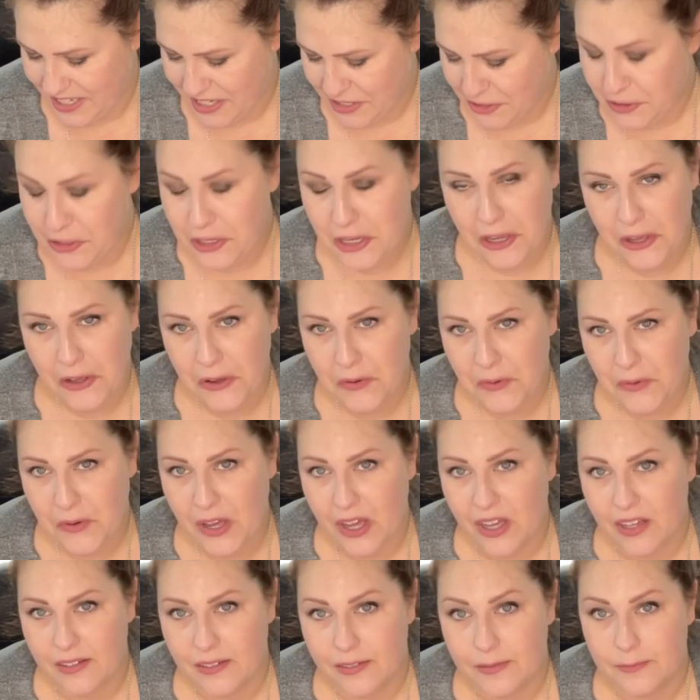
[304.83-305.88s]
You know,
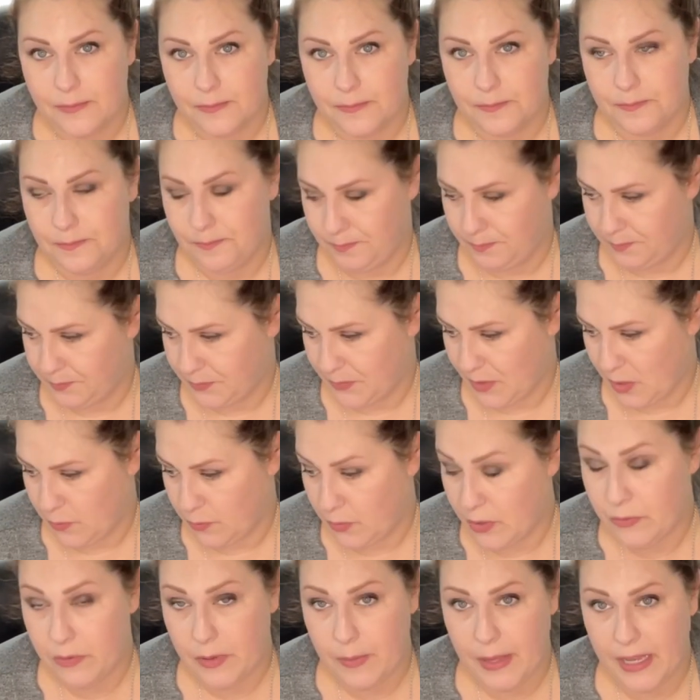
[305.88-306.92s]

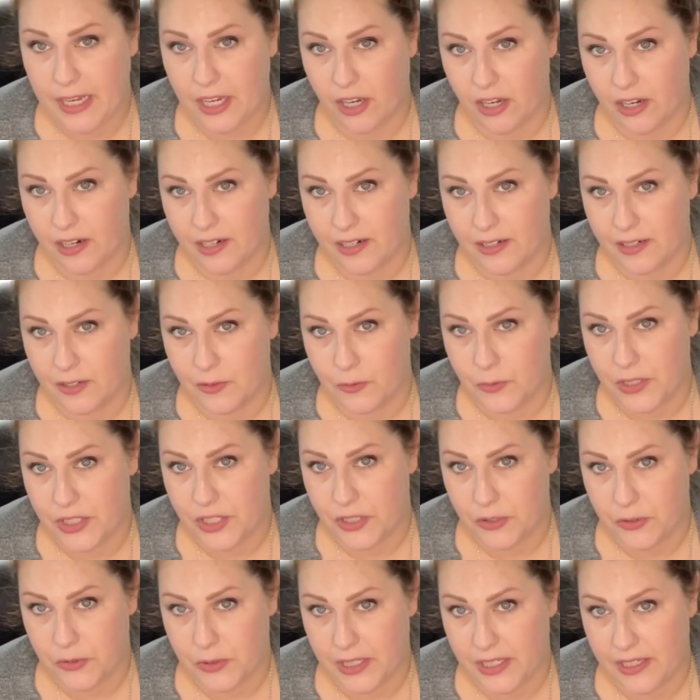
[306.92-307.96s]
when we make art, we
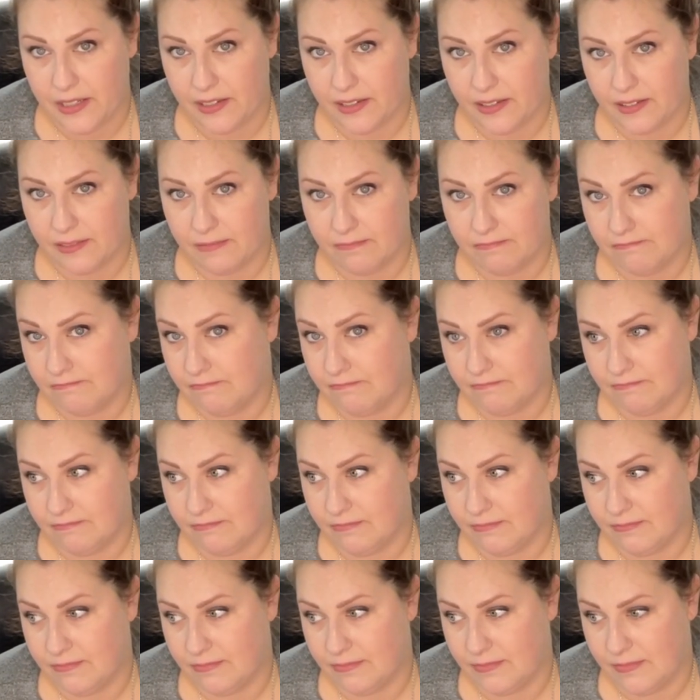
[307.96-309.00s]
do it
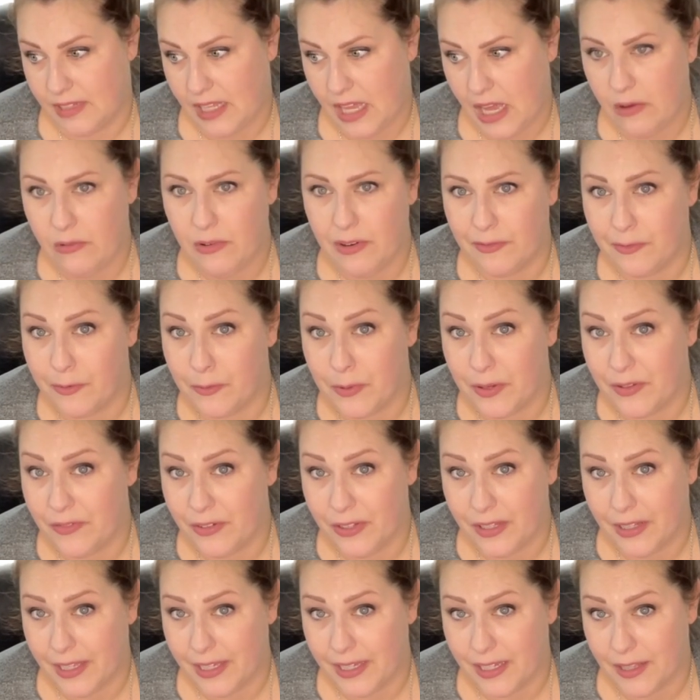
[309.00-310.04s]
however we feel
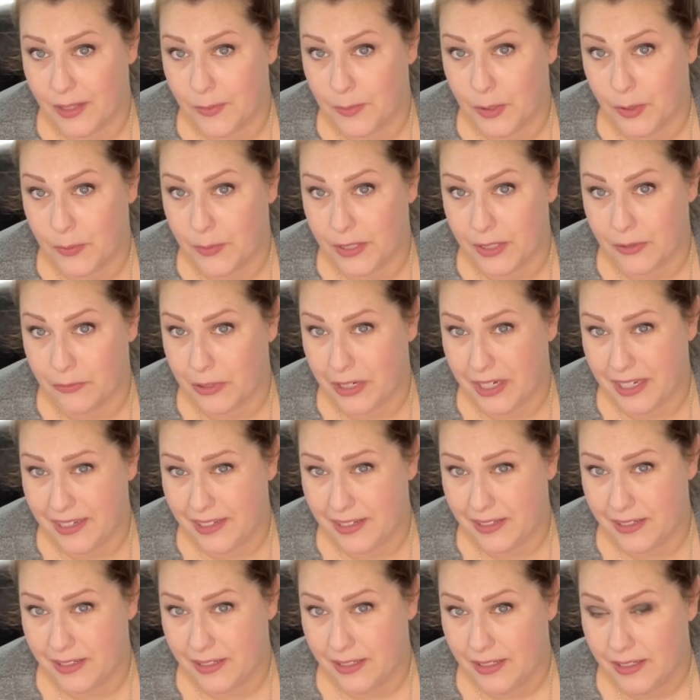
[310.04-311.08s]
like in the moment, right?
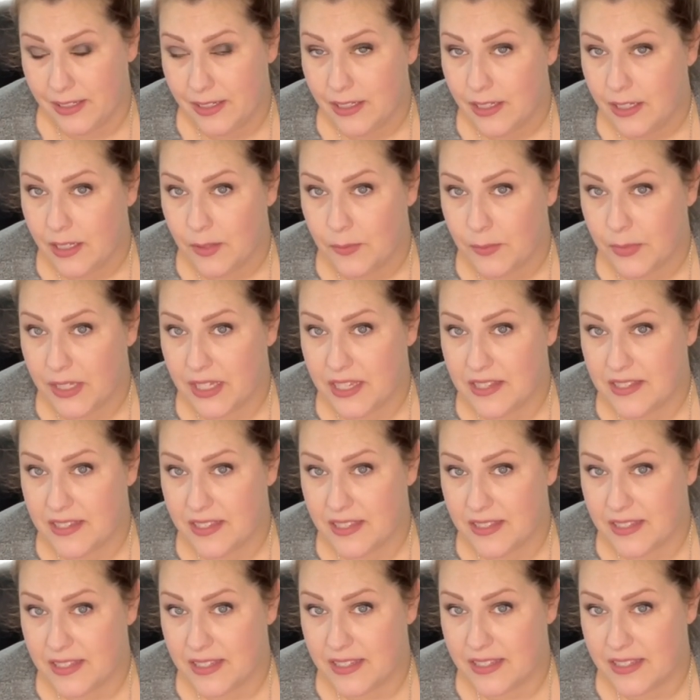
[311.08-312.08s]
Because it's